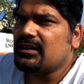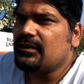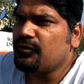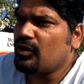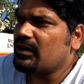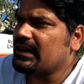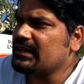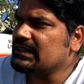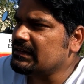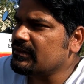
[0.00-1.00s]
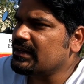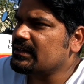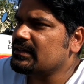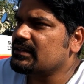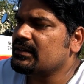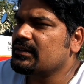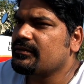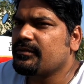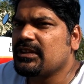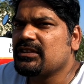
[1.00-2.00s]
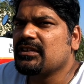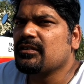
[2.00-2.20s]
if you are getting deviated with